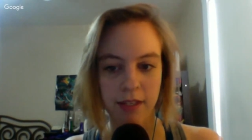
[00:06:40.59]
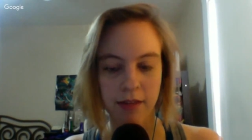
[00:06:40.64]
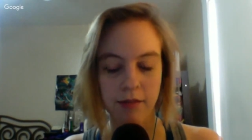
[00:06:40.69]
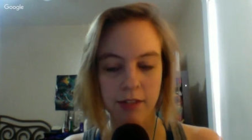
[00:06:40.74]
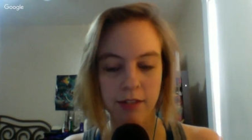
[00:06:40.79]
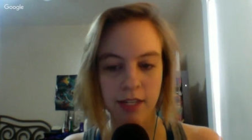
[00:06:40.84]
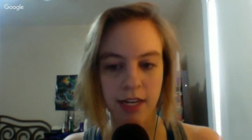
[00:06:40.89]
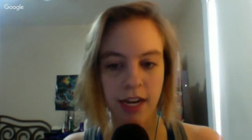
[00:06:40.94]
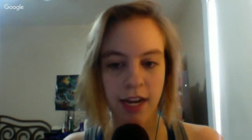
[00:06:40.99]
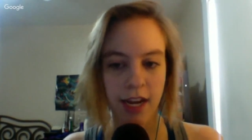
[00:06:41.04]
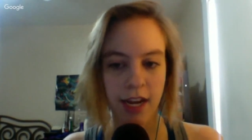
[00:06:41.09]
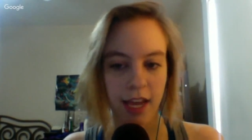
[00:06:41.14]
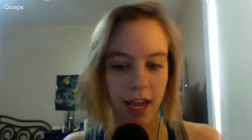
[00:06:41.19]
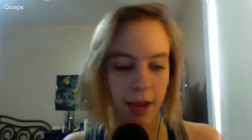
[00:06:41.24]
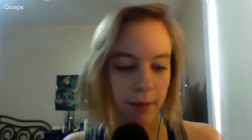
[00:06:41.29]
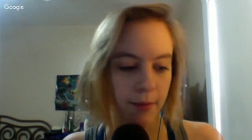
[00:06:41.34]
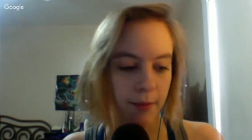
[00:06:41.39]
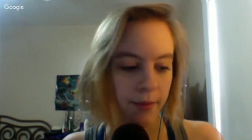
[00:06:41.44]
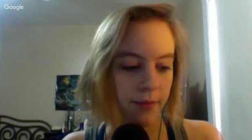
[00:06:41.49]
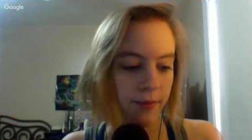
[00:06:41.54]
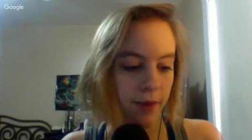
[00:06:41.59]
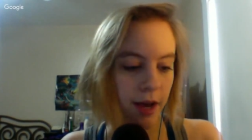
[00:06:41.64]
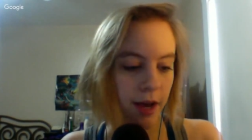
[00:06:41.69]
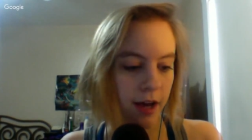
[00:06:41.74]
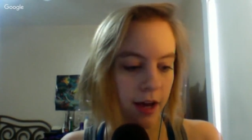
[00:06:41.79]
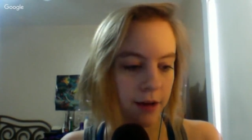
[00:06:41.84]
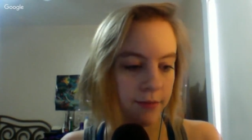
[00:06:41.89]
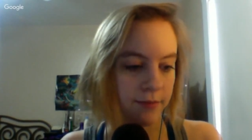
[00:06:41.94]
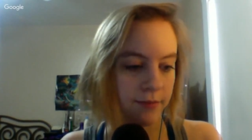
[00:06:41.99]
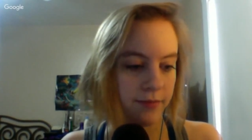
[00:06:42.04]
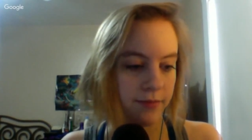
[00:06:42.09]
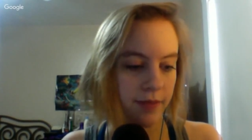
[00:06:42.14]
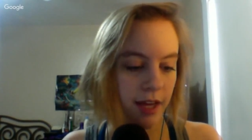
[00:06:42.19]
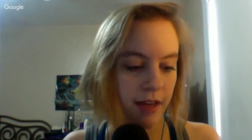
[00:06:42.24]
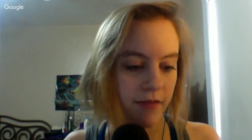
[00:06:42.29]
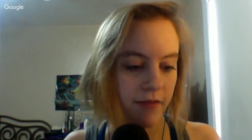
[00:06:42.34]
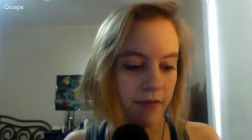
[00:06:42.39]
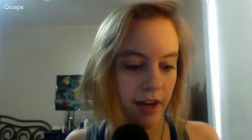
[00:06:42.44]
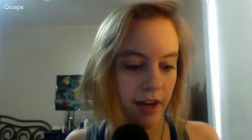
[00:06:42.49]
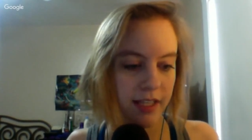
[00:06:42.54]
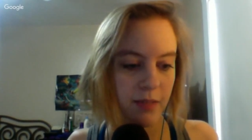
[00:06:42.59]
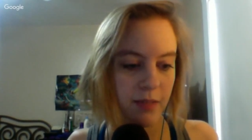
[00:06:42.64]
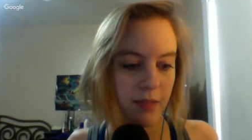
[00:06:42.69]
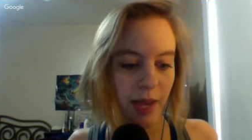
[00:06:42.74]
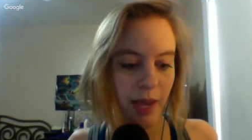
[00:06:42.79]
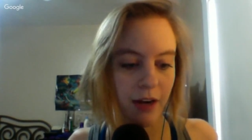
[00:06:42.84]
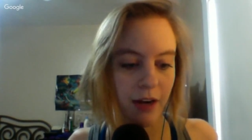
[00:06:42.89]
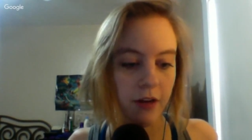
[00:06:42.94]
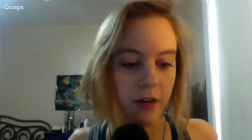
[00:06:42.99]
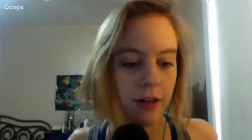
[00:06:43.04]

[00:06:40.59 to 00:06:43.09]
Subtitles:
It was an indie game advice panel,